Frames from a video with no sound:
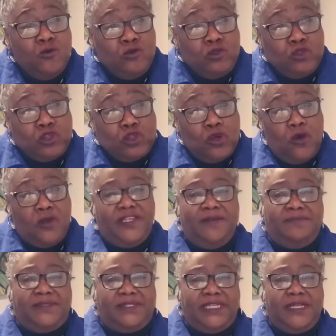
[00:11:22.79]
who saw
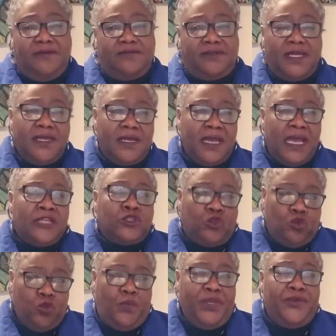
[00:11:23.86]
themselves as
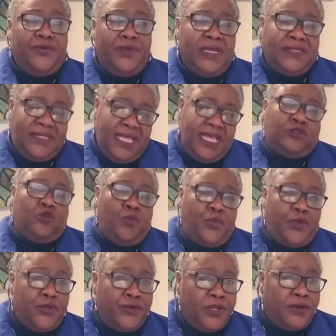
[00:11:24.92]
superior, as their
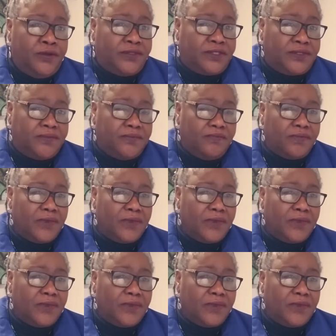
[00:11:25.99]
superiors.